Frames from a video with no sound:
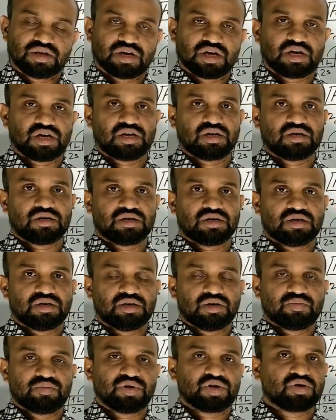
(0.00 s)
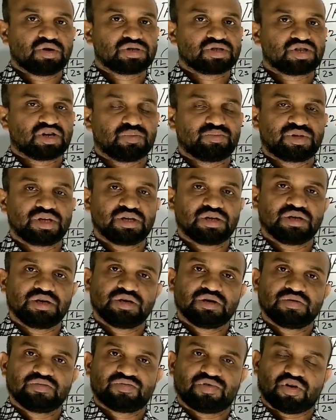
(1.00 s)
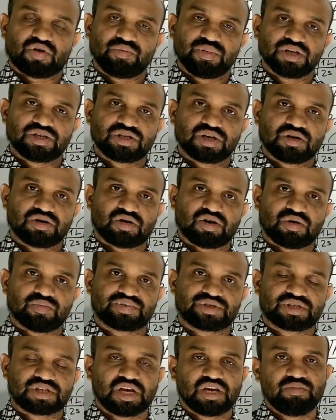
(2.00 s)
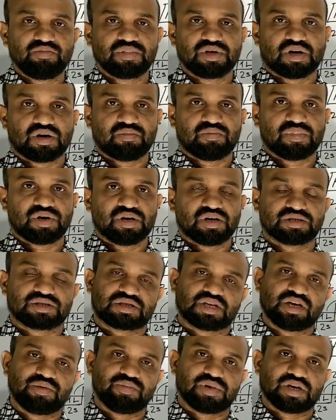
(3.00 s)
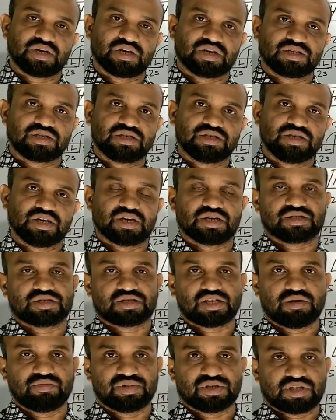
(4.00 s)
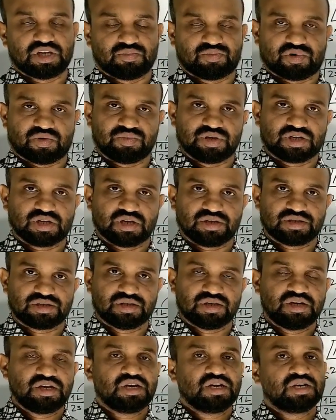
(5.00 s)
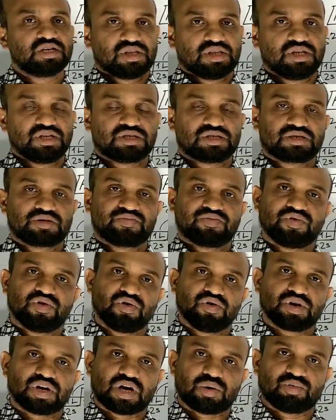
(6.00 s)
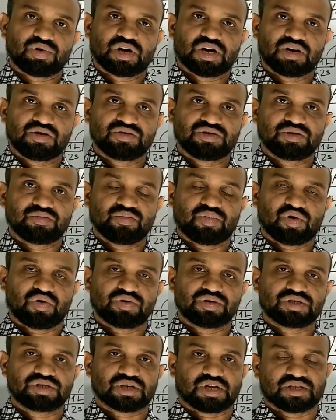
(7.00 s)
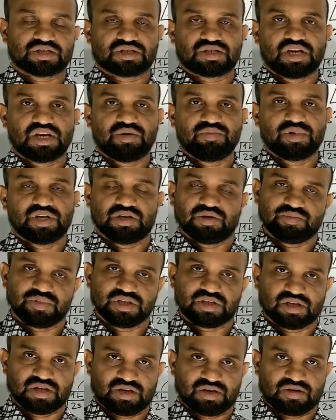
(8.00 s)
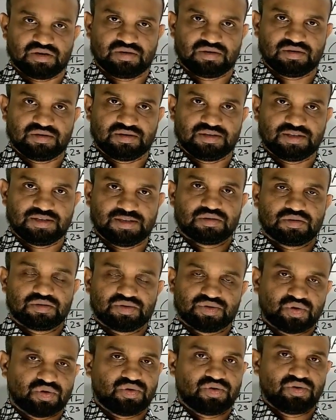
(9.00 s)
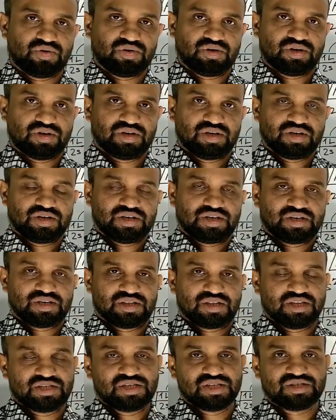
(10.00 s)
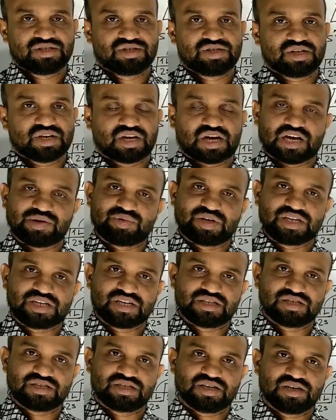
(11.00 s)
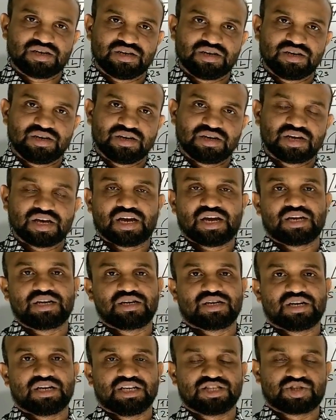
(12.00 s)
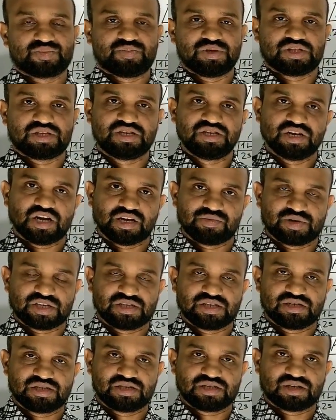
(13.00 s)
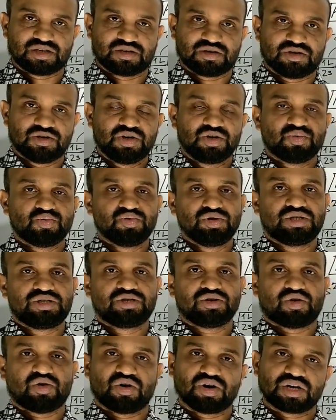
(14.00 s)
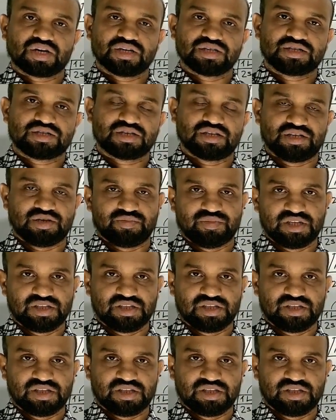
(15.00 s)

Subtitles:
and because of the formation of same number, same energy and same shape orbitals, these four carbon hydrogen bonds are same in methane. So this is hybridization and sp3 hybridization, which occurs in